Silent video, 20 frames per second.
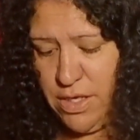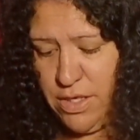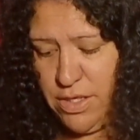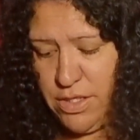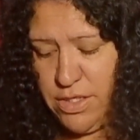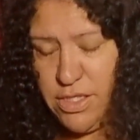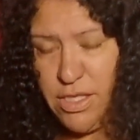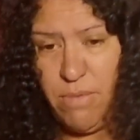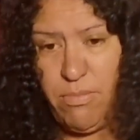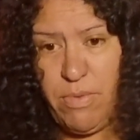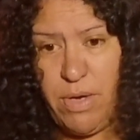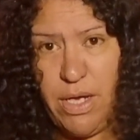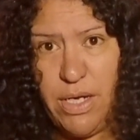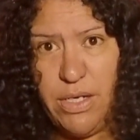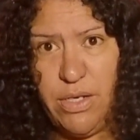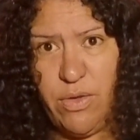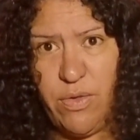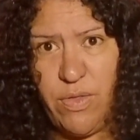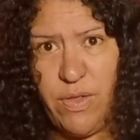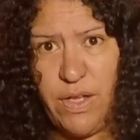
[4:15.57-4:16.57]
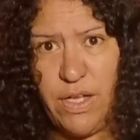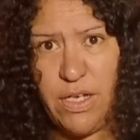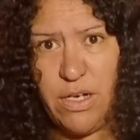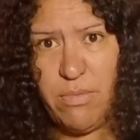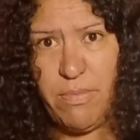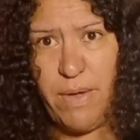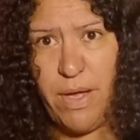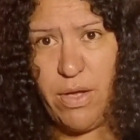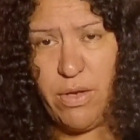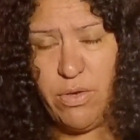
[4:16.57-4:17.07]
Someone you're thinking
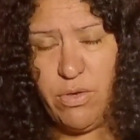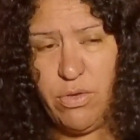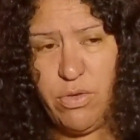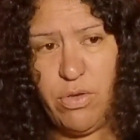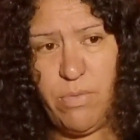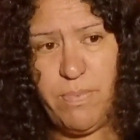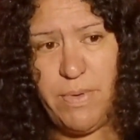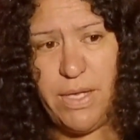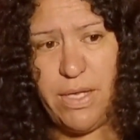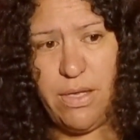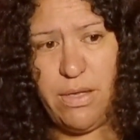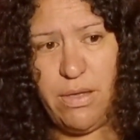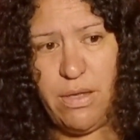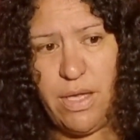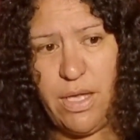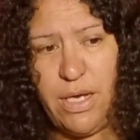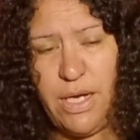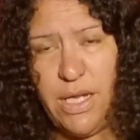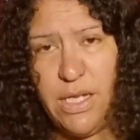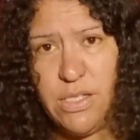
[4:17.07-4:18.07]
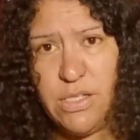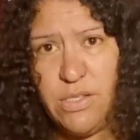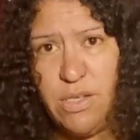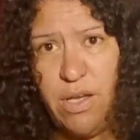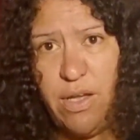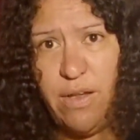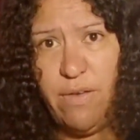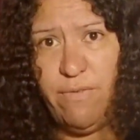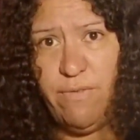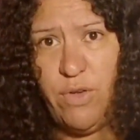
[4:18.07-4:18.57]
about who could be an air
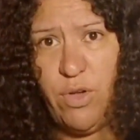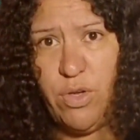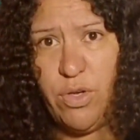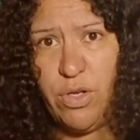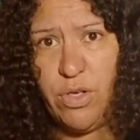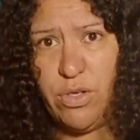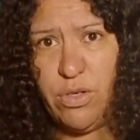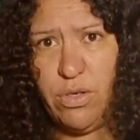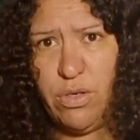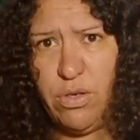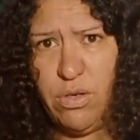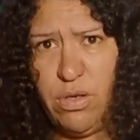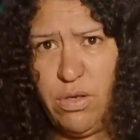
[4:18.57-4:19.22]
sign Virgo.